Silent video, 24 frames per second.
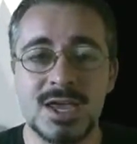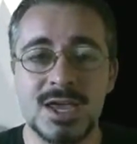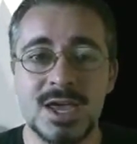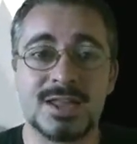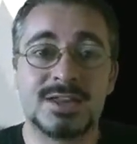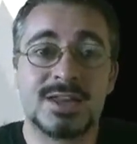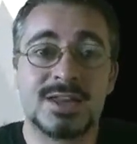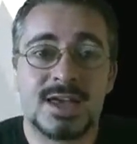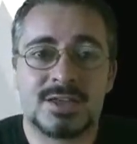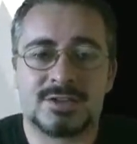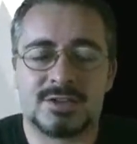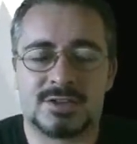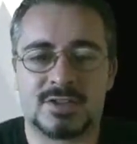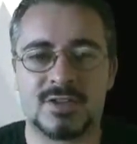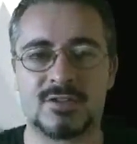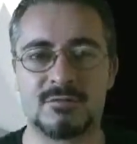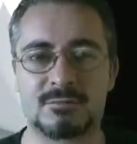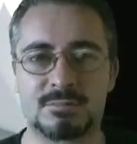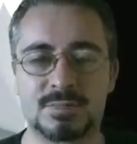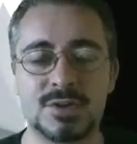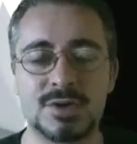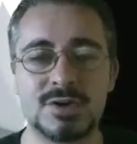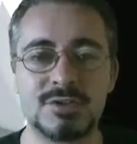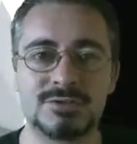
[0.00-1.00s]
And now that
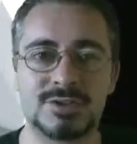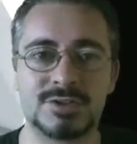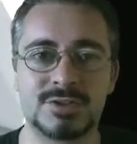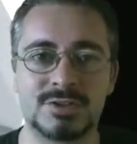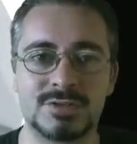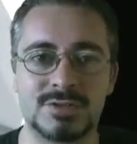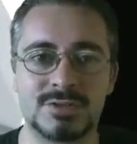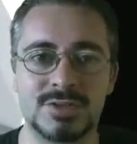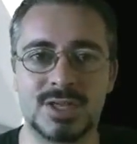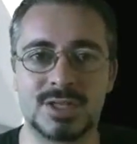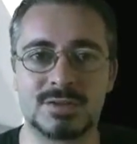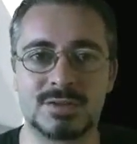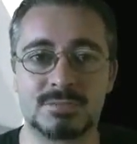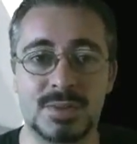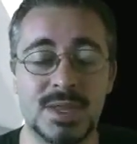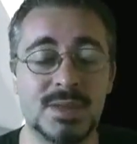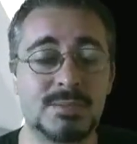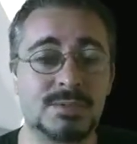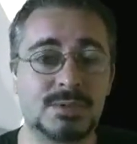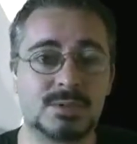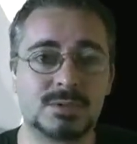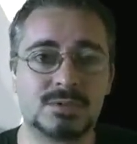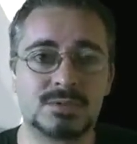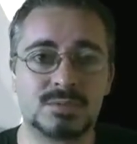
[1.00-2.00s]
they've proven that
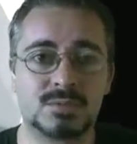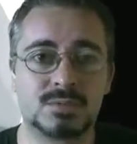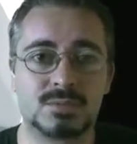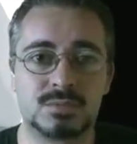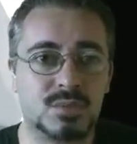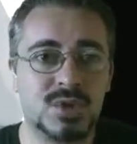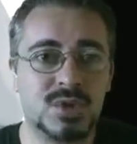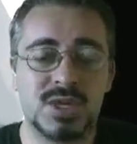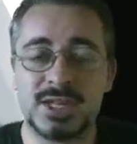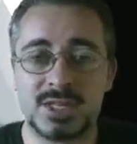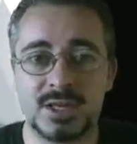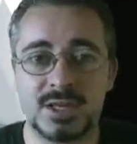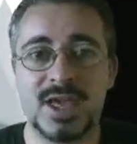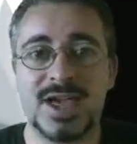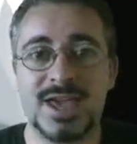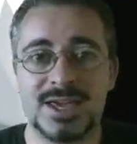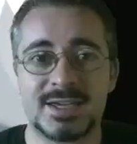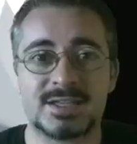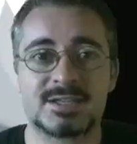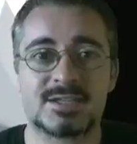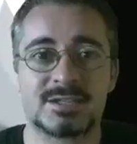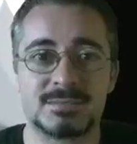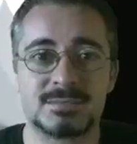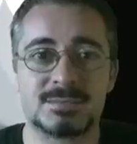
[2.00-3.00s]
people really
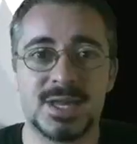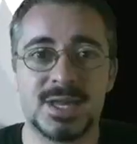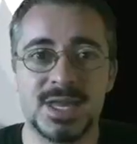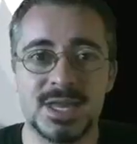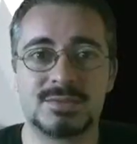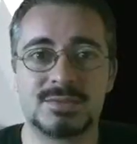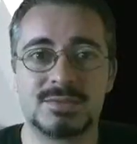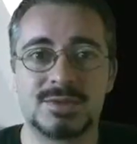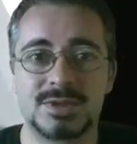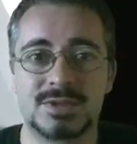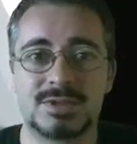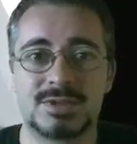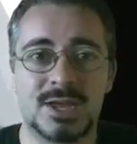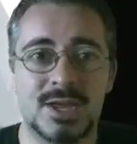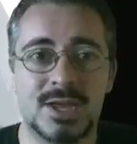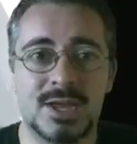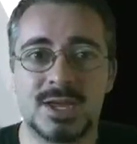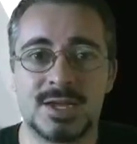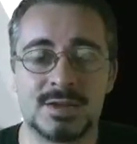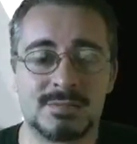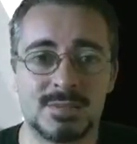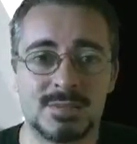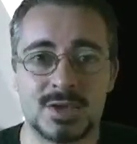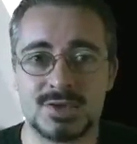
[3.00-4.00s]
like to play with
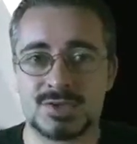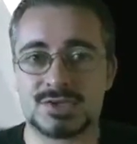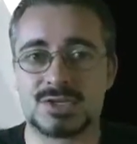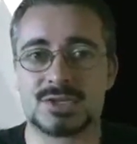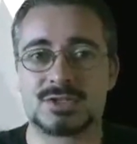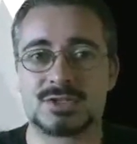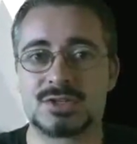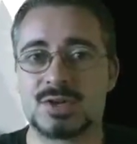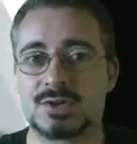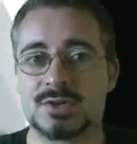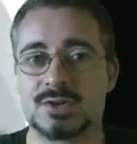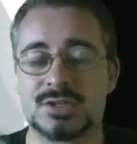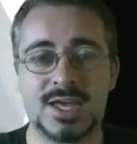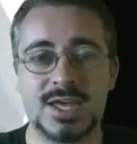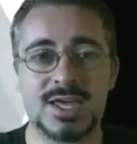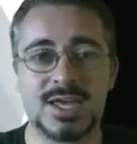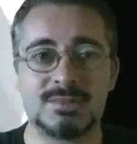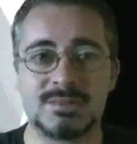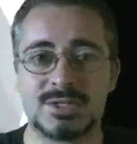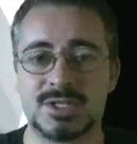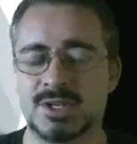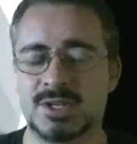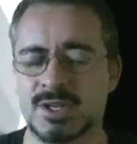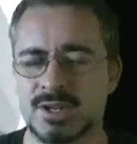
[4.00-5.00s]
motion-controlled
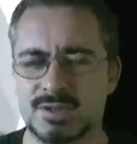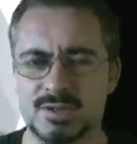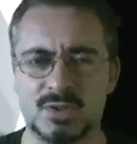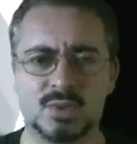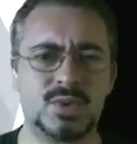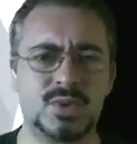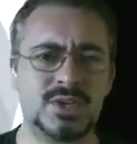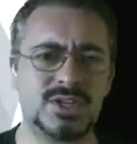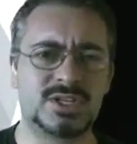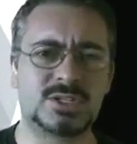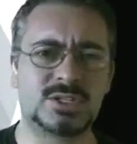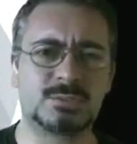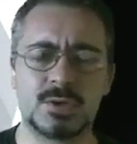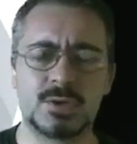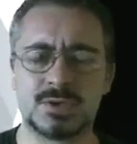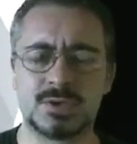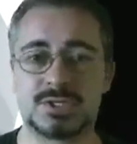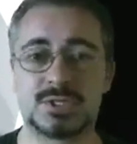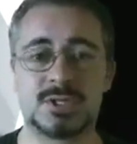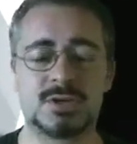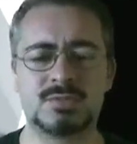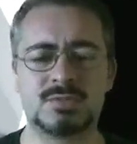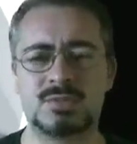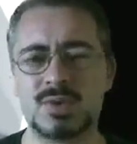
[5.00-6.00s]
games, you know, the Wii
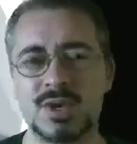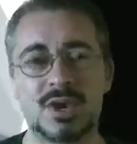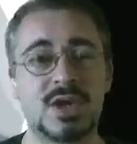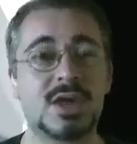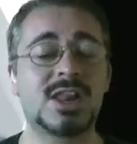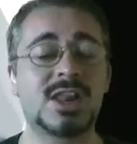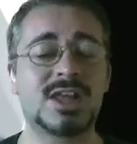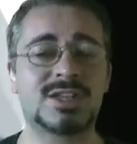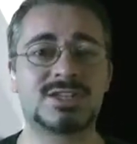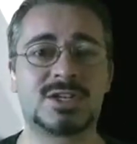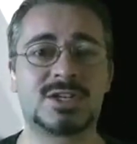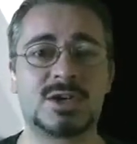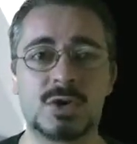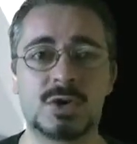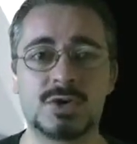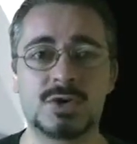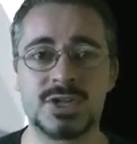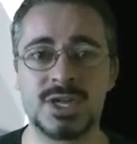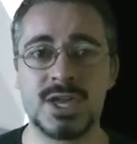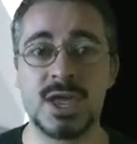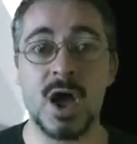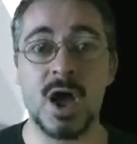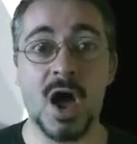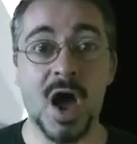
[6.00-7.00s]
Sports, what I like to
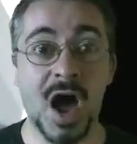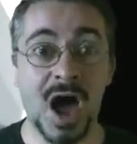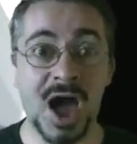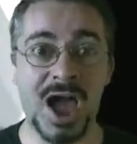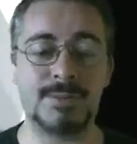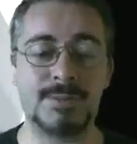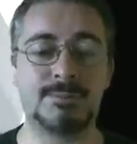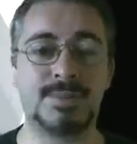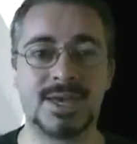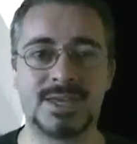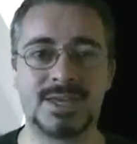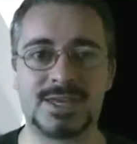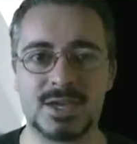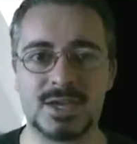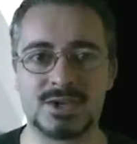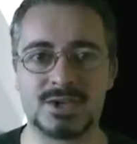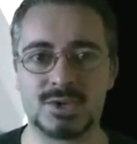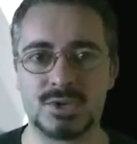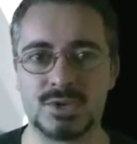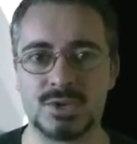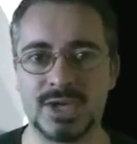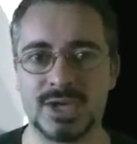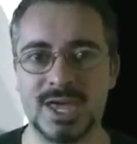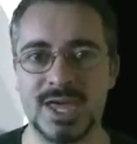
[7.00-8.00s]
call the
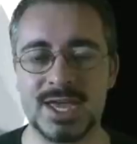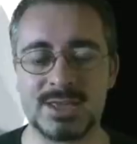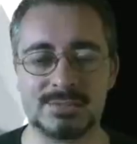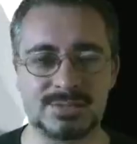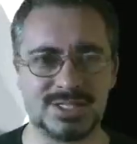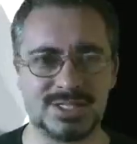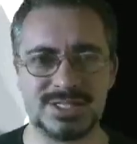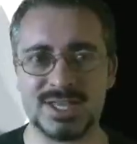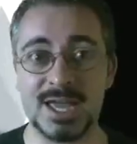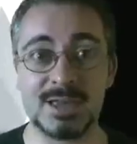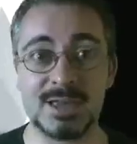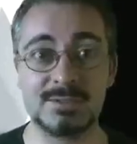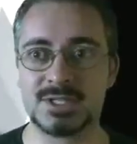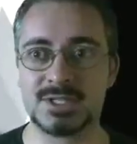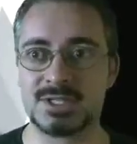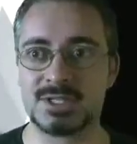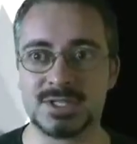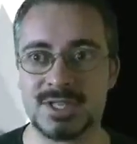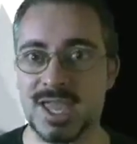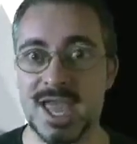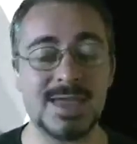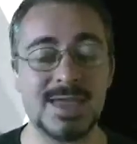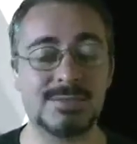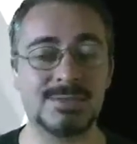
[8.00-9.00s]
hyper-casual games, the games
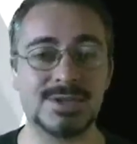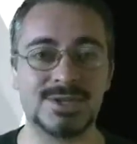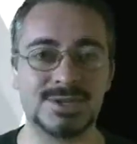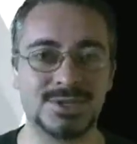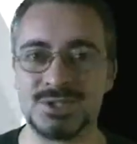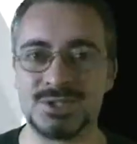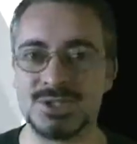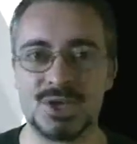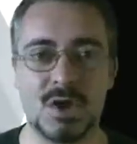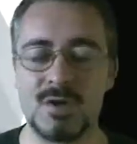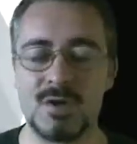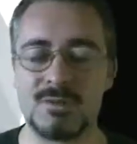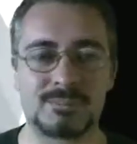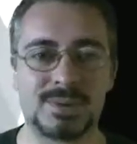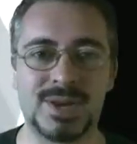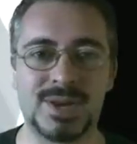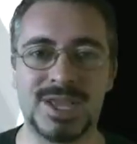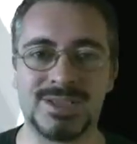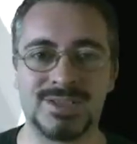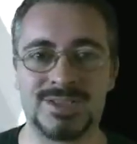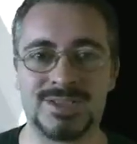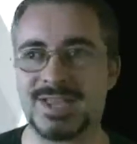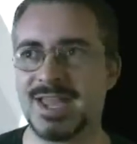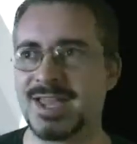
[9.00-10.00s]
that gamers don't
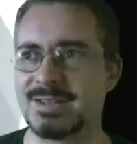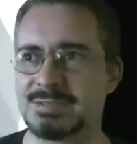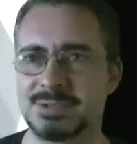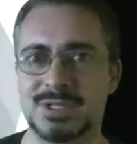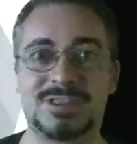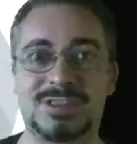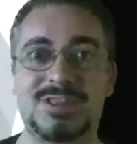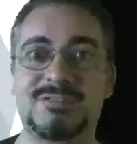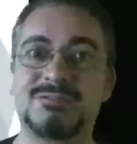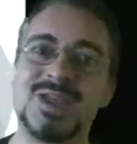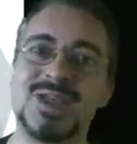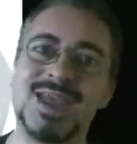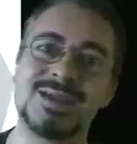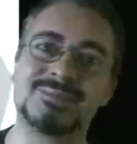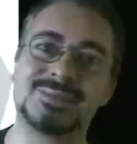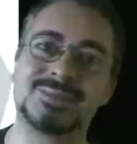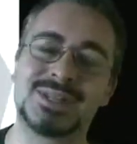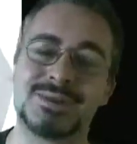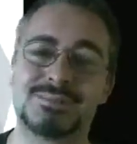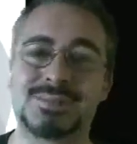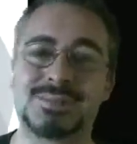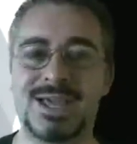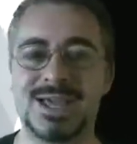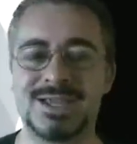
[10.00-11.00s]
play, the games that the
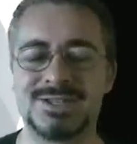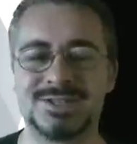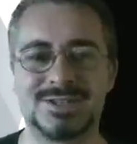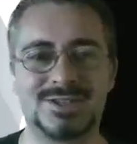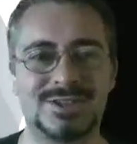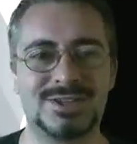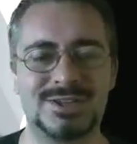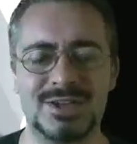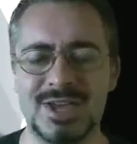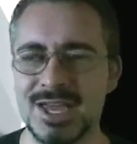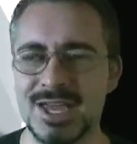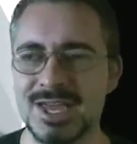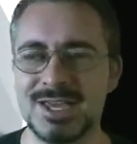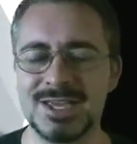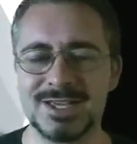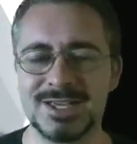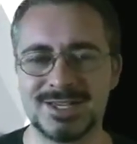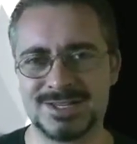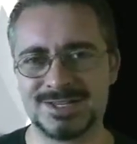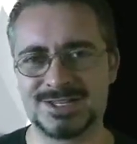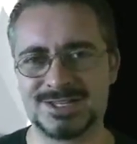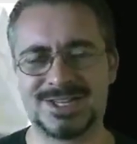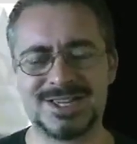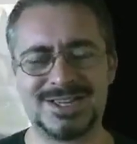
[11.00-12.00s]
family plays, and you
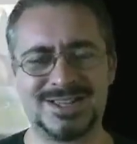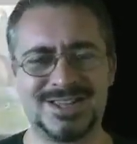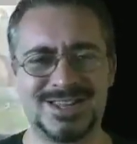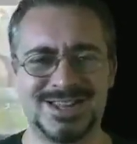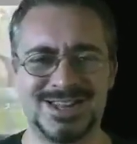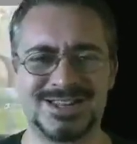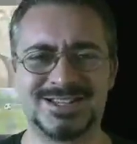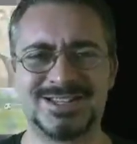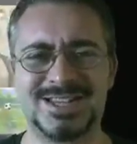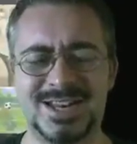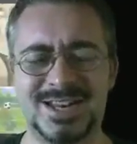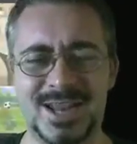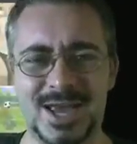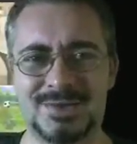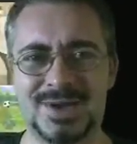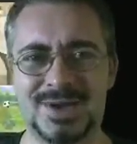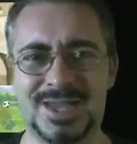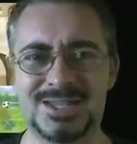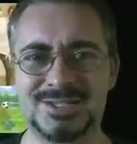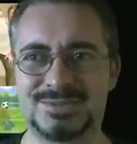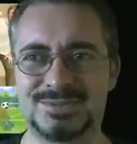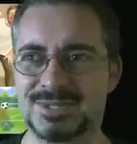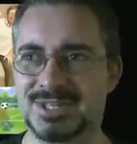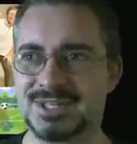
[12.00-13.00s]
see the Nintendo
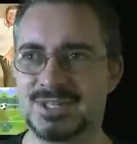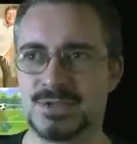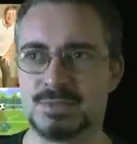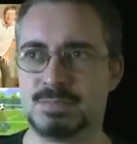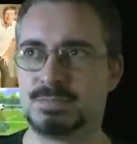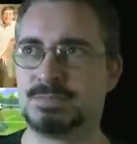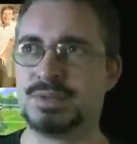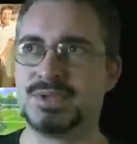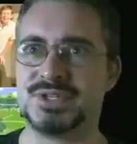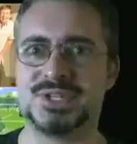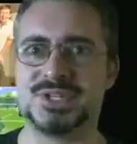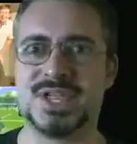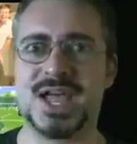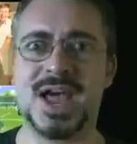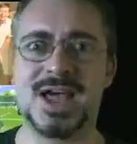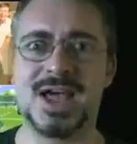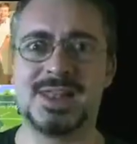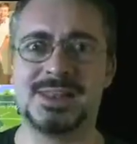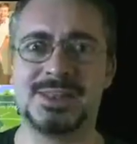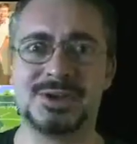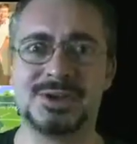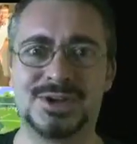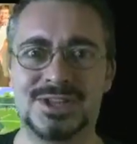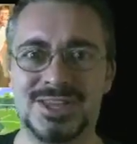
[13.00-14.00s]
ads with these
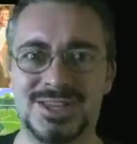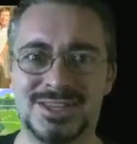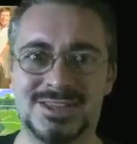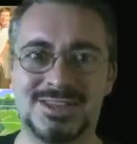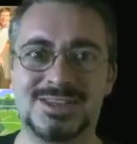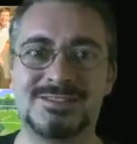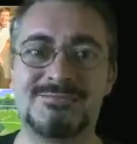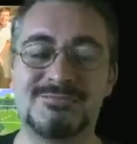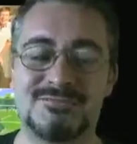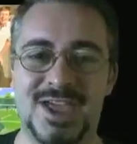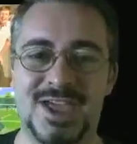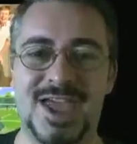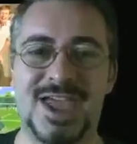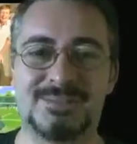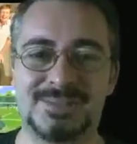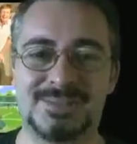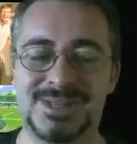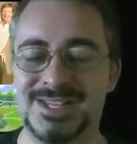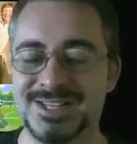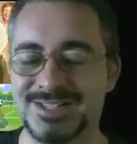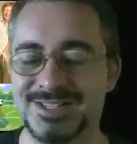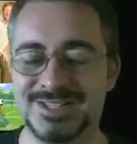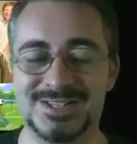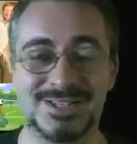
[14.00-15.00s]
bizarre-looking
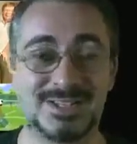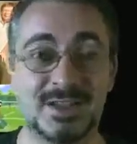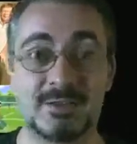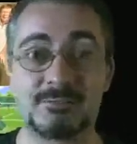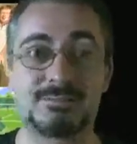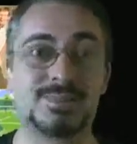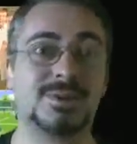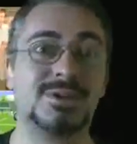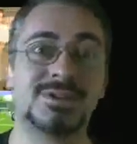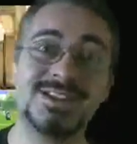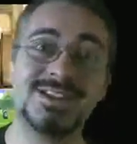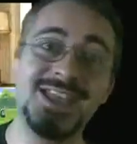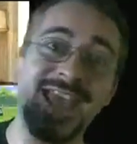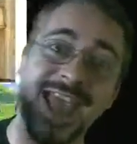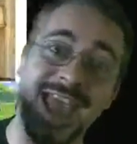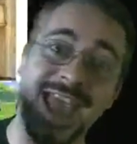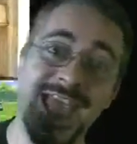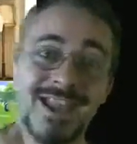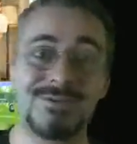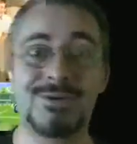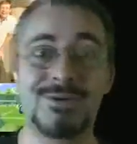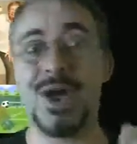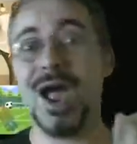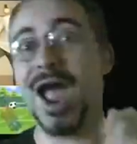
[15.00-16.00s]
families and stuff,
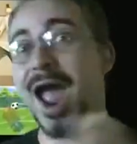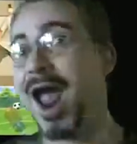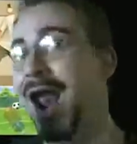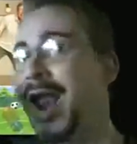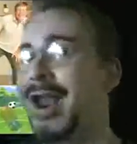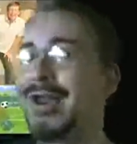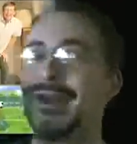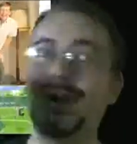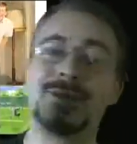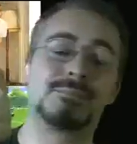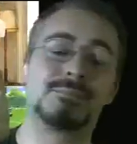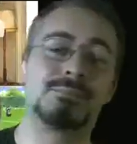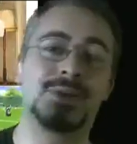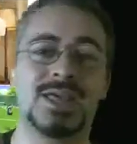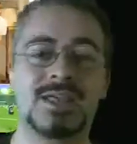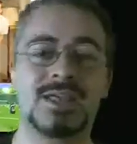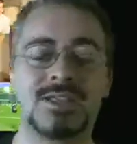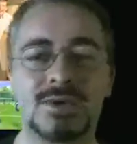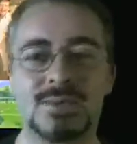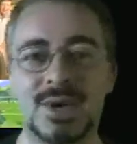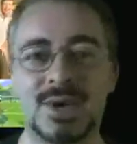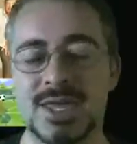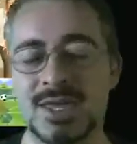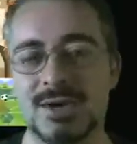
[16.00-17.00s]

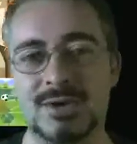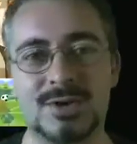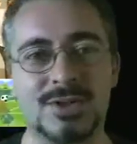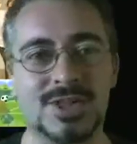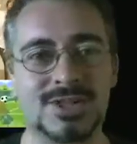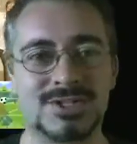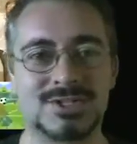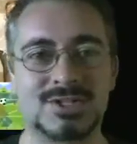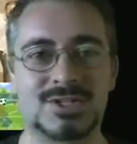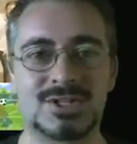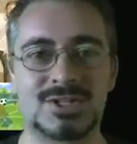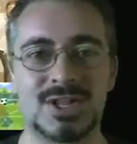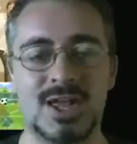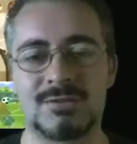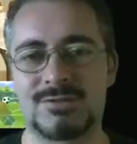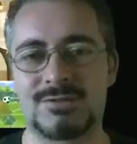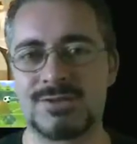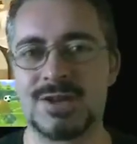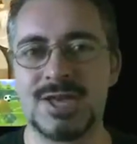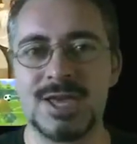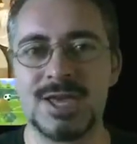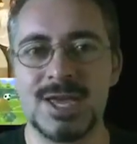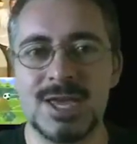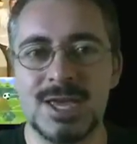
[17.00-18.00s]
playing the Wii and all that sort of
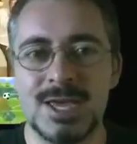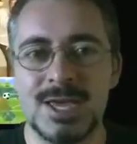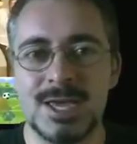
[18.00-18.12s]
stuff, and,